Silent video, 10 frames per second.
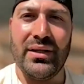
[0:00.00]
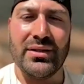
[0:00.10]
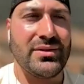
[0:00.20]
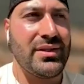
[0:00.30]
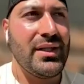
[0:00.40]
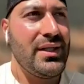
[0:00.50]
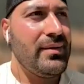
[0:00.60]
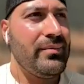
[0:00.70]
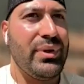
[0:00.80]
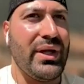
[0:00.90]
There's
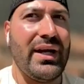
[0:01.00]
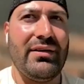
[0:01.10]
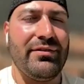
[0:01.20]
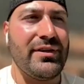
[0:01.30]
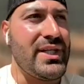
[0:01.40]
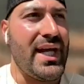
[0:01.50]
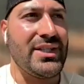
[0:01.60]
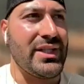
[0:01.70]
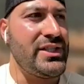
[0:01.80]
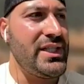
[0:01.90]
plenty of different
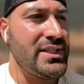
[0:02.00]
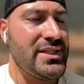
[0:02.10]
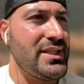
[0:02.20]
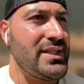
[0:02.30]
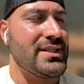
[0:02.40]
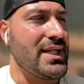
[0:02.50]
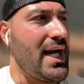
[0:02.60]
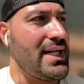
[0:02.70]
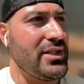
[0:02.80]
sayings, like Jesus is in disguise.